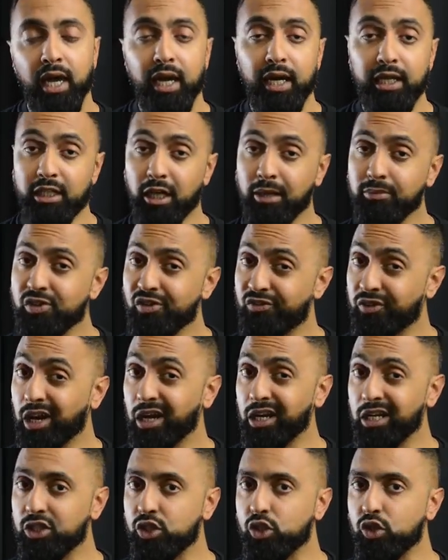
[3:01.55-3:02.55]
In terms of
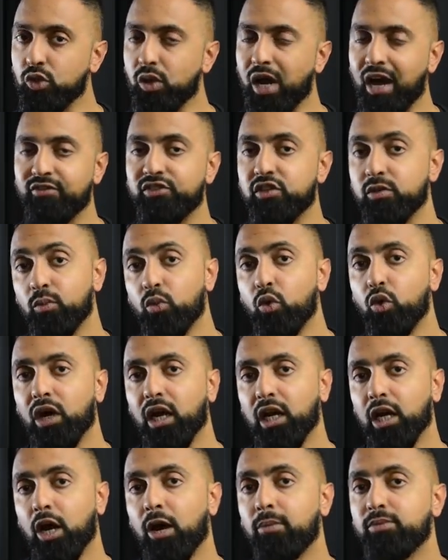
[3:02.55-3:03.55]
colors, you do have some more
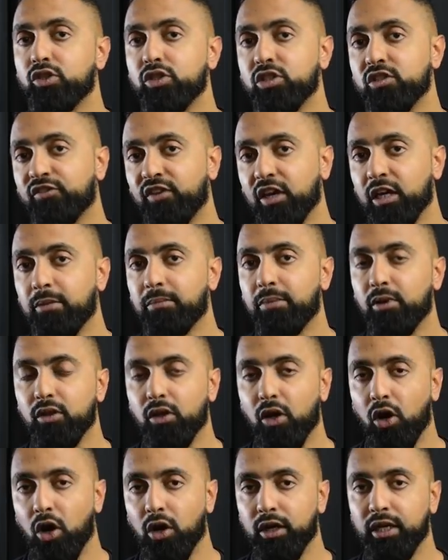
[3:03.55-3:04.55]
color options
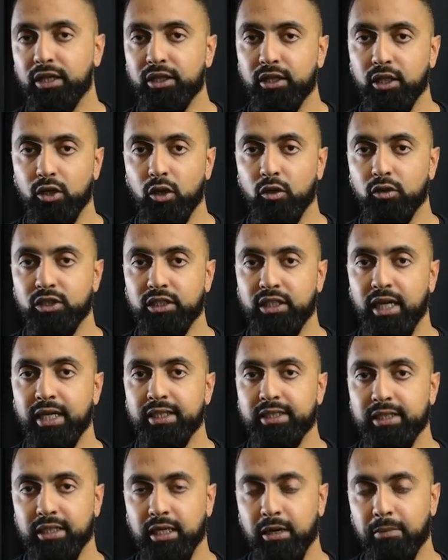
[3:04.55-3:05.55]
available on the Note
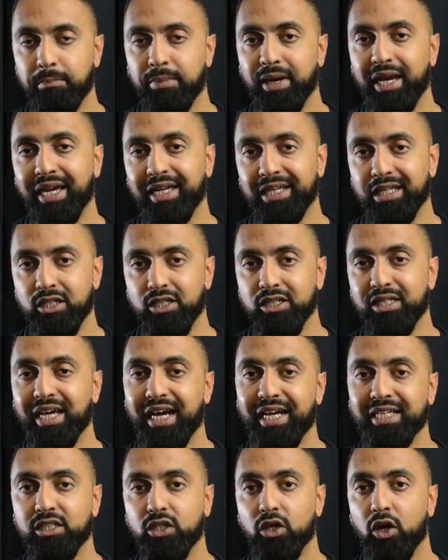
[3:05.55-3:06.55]
8 compared to
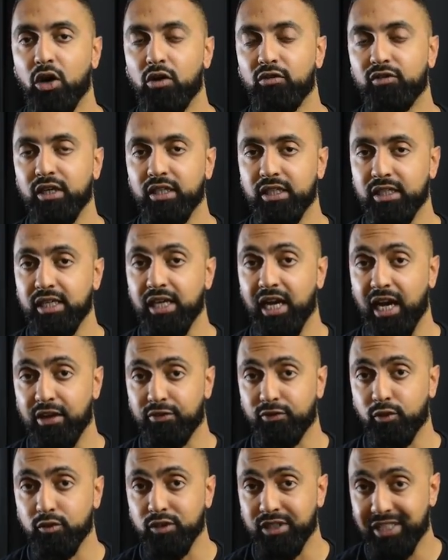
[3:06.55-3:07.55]
that of the
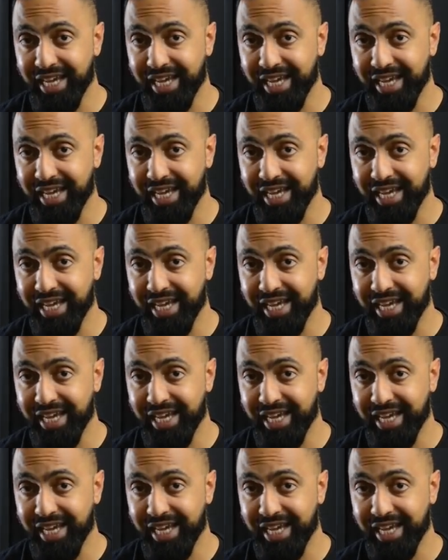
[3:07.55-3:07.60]
iPhone